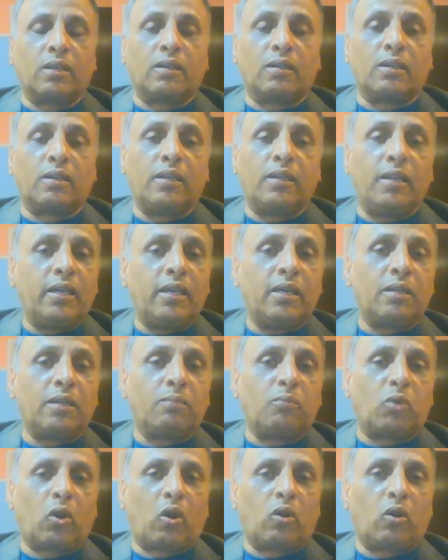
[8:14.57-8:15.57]
near
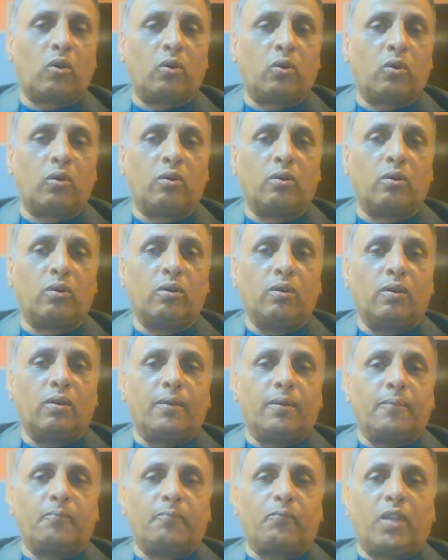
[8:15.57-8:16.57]
Morocco
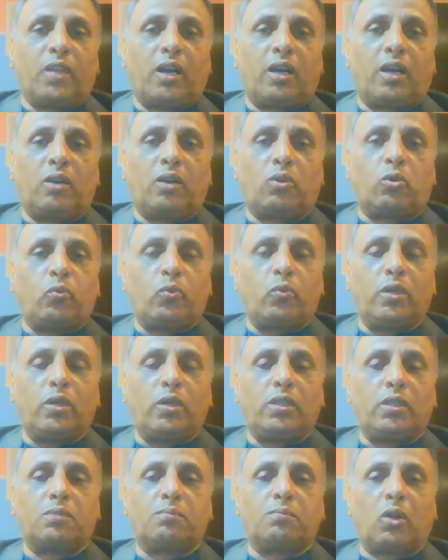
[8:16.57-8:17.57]
or
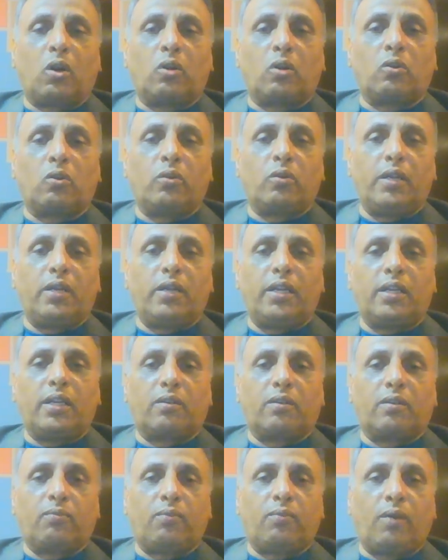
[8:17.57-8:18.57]
towards Morocco, it
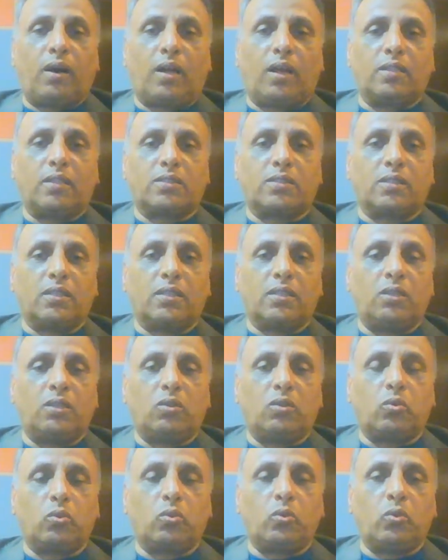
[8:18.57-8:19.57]
falls
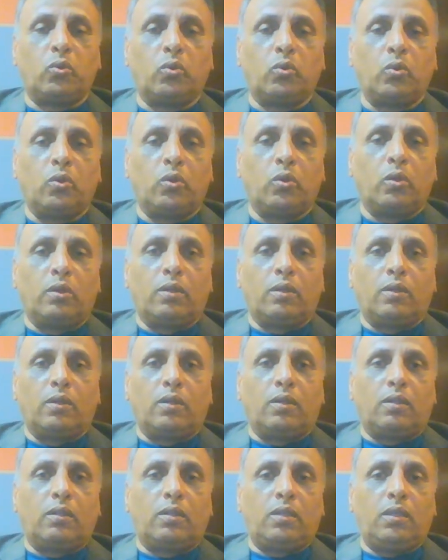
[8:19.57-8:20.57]
into
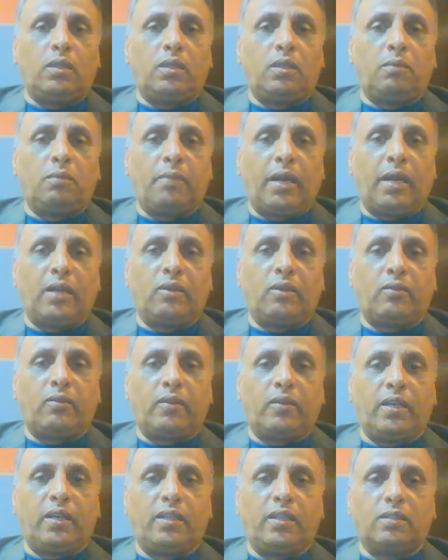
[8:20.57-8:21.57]
the
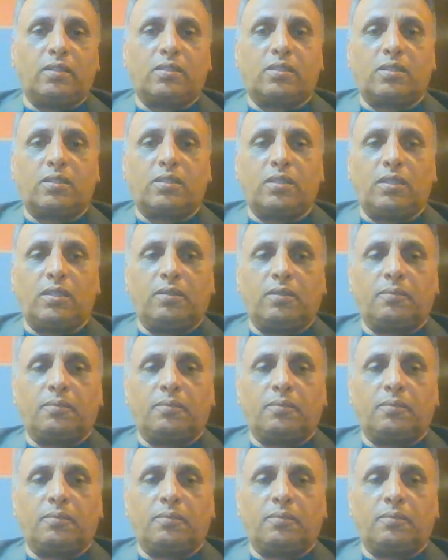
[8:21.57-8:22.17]
Mediterranean Sea.